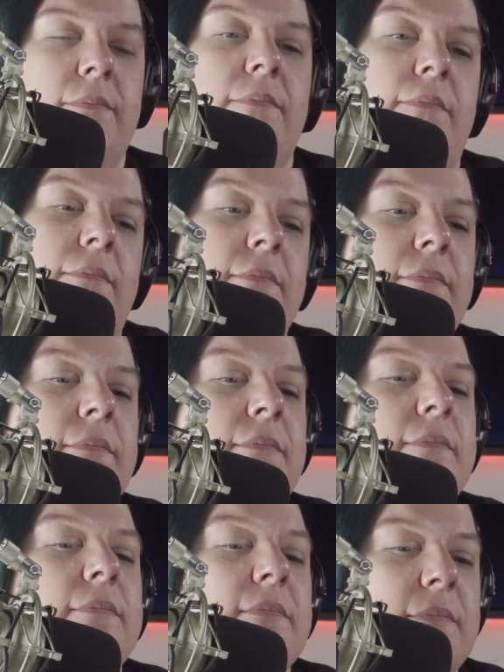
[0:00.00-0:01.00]
me just
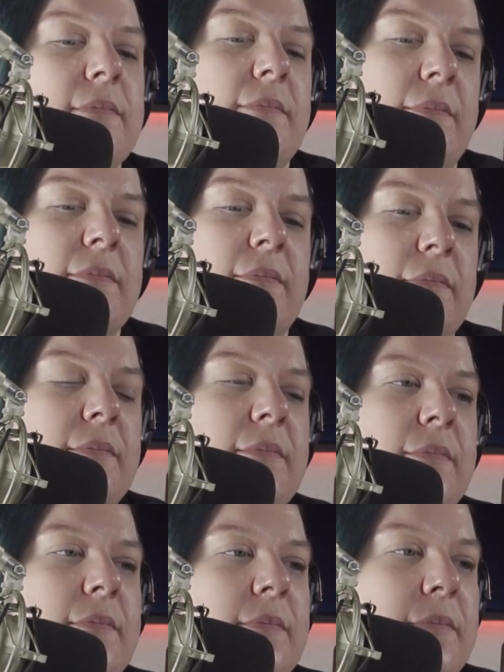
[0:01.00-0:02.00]
being there. And
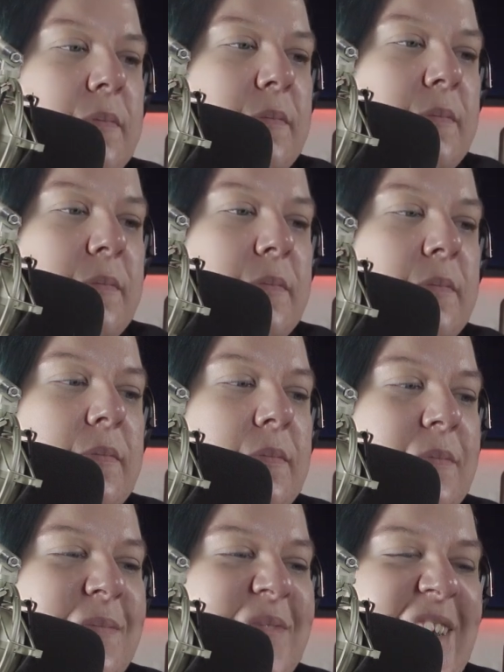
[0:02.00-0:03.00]
again, thank you. I
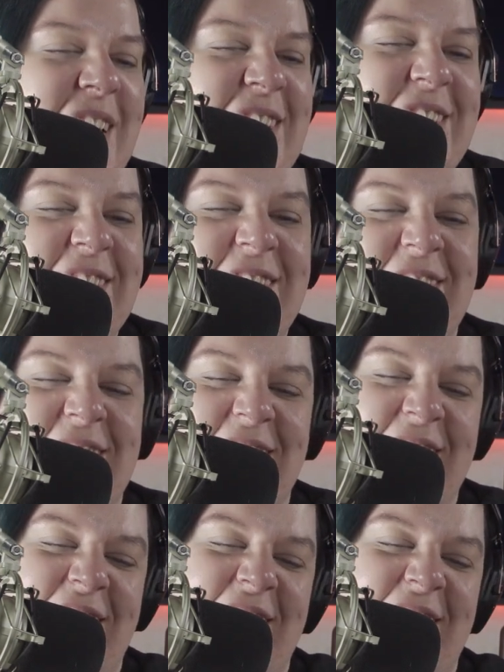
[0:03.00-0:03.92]
can't say that enough.